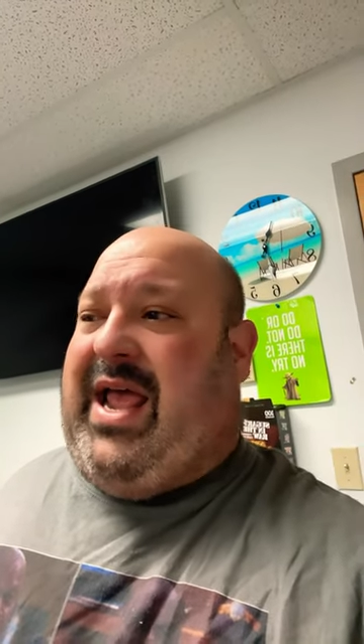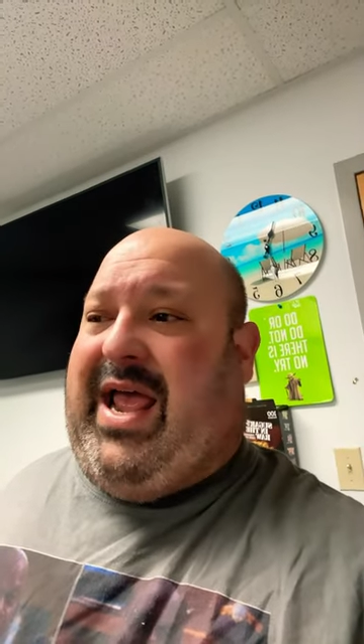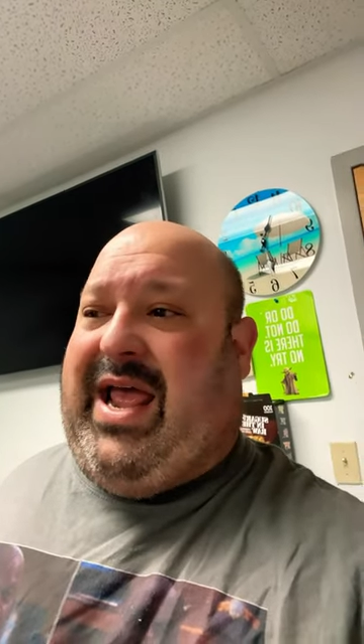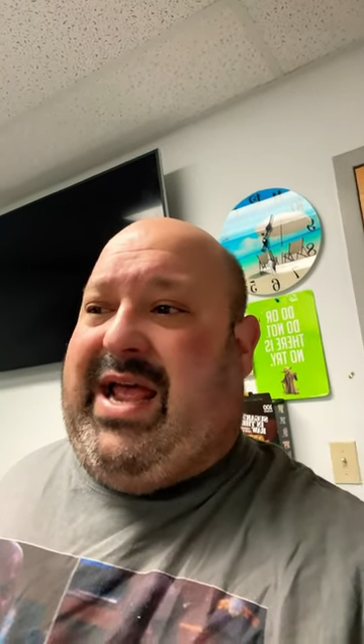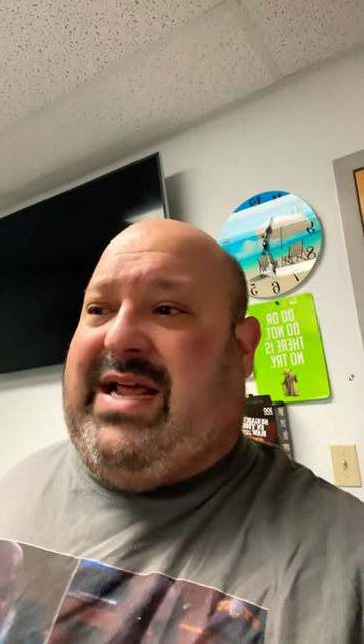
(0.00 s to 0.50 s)

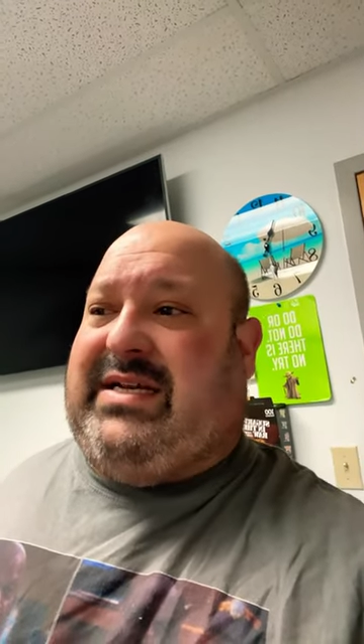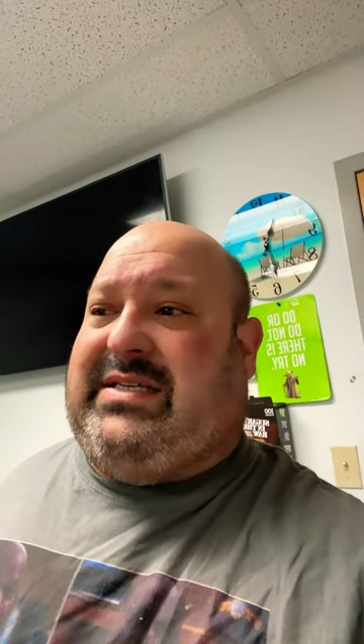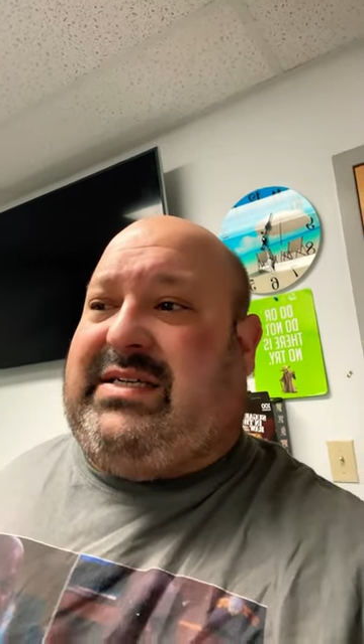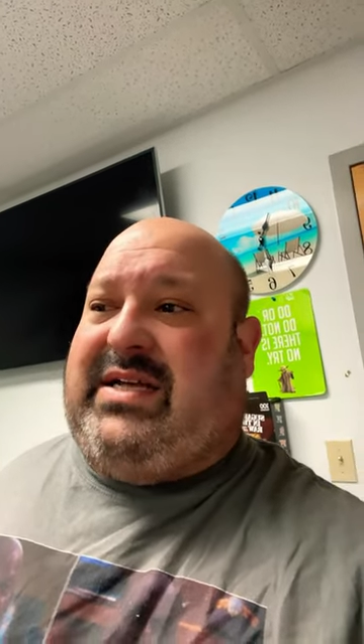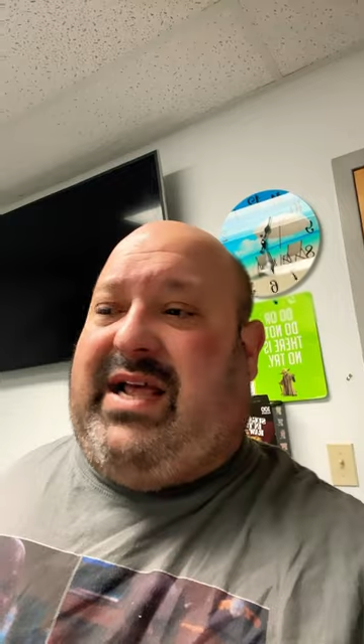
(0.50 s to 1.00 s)

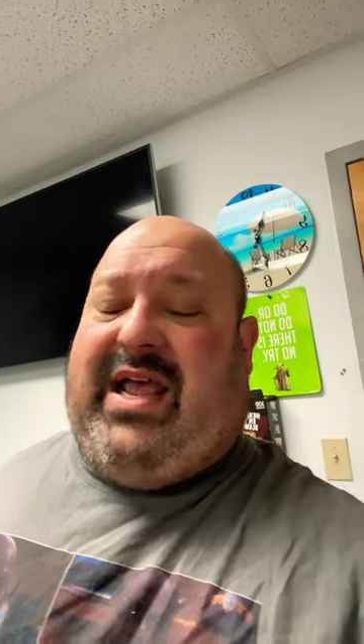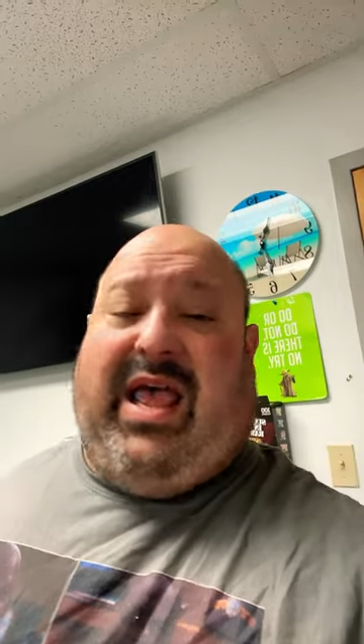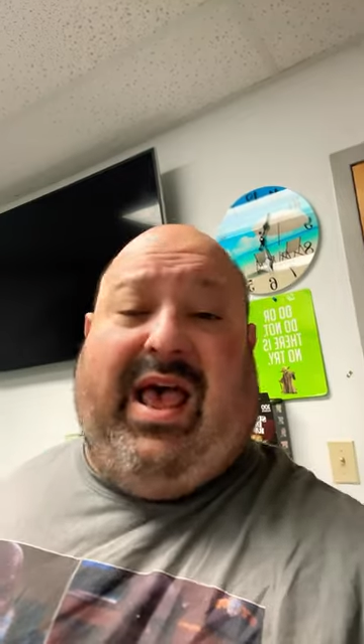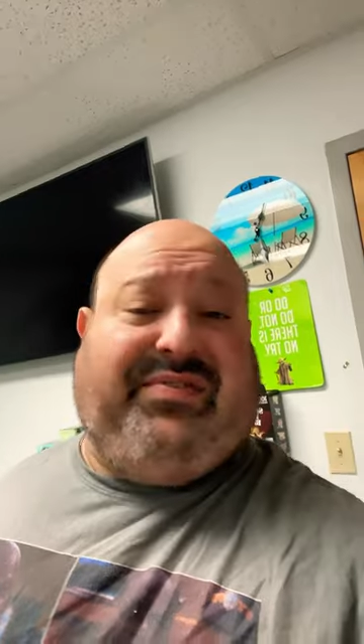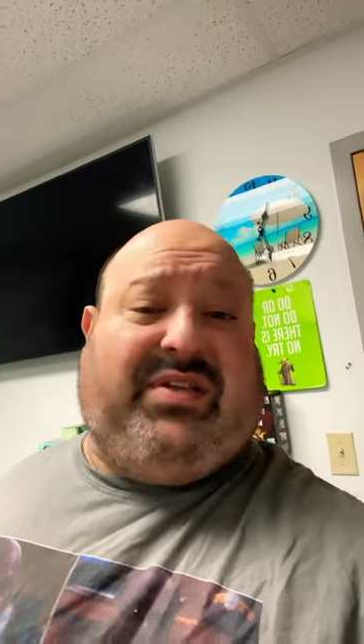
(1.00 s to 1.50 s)
And
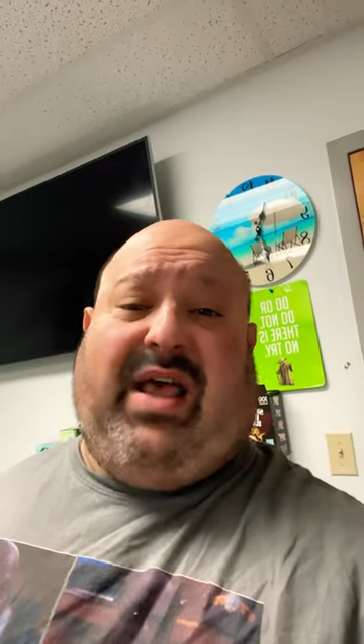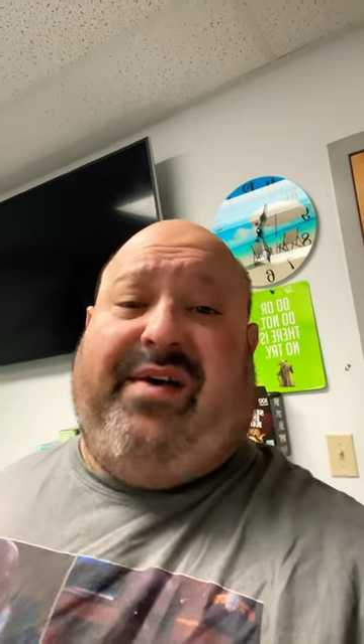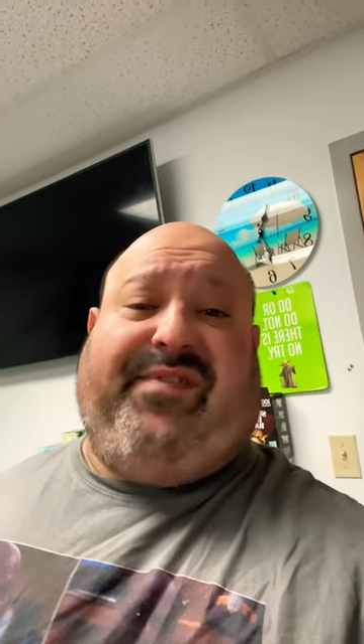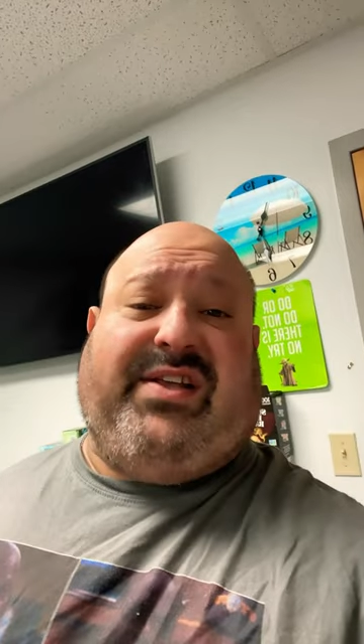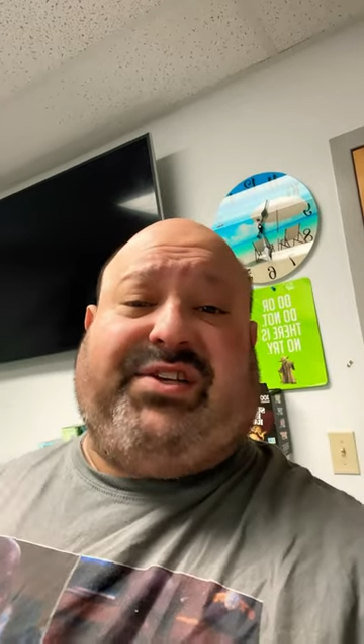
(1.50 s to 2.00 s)
F-
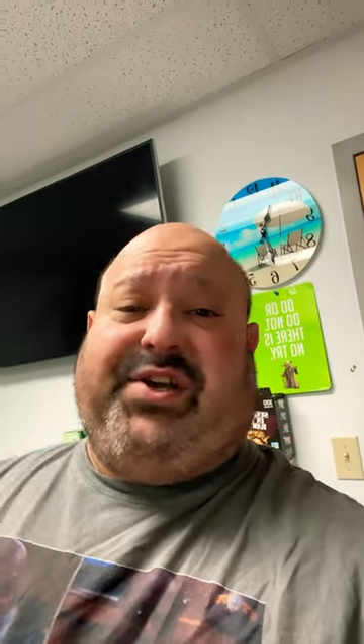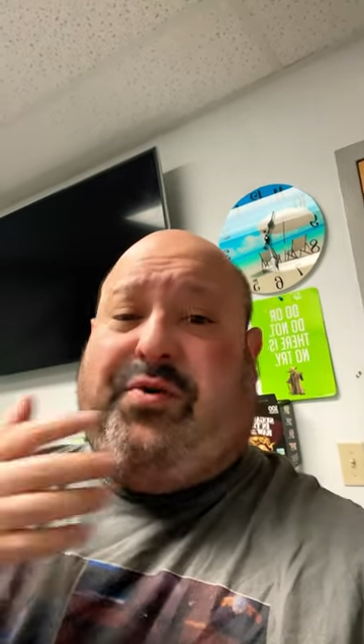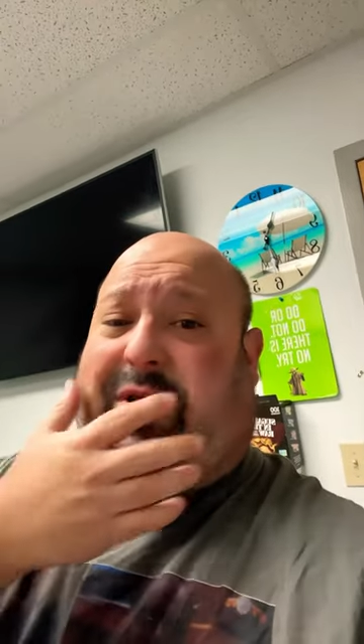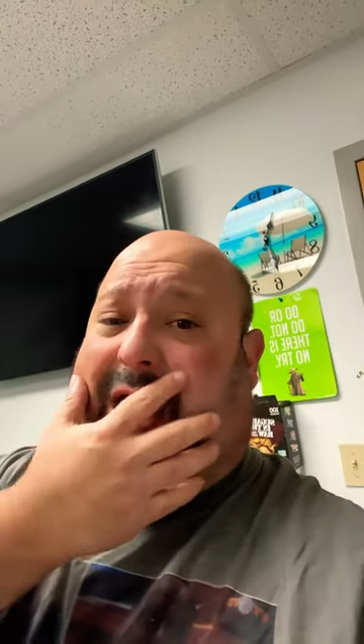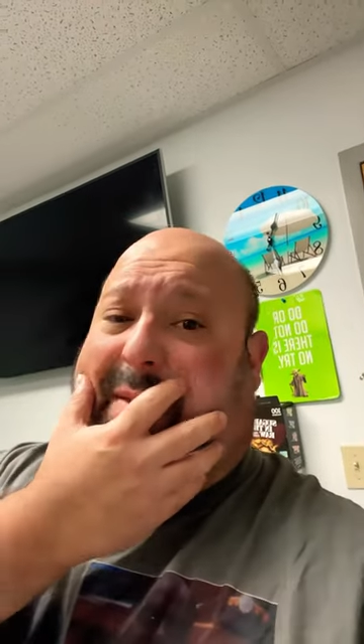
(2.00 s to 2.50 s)

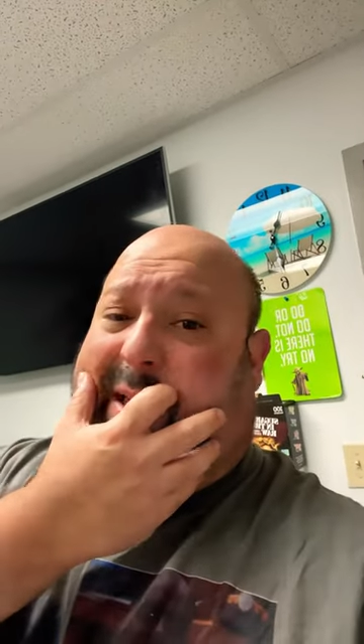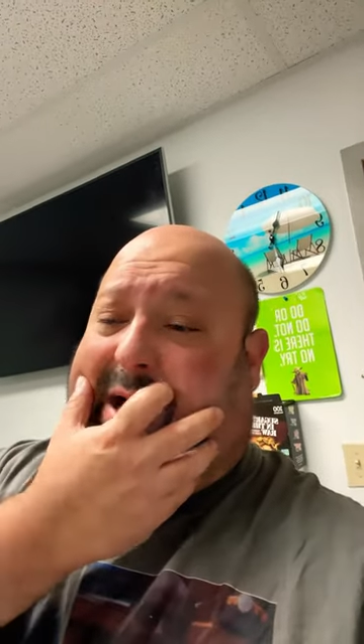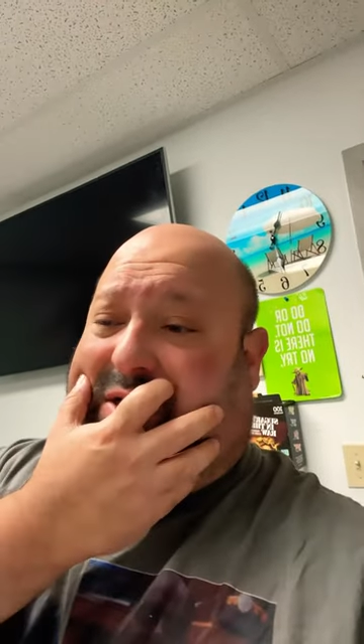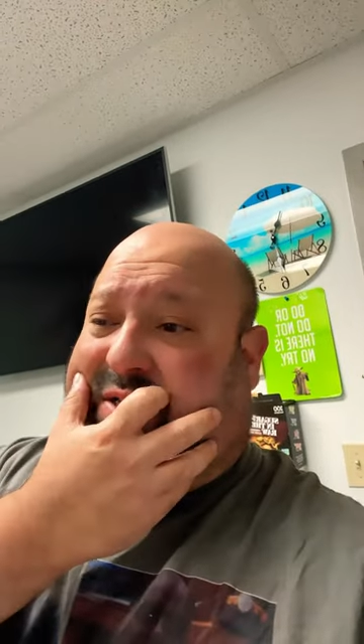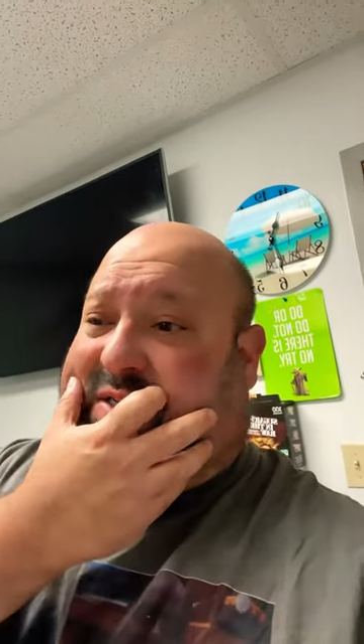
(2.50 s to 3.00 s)
FSU came
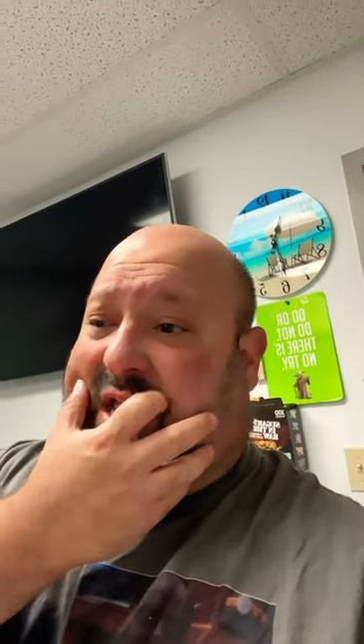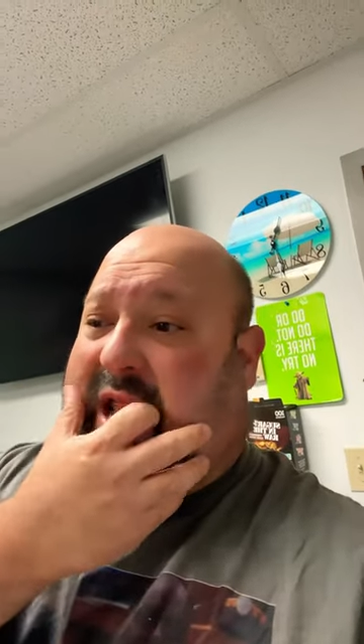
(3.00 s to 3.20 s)
out and said,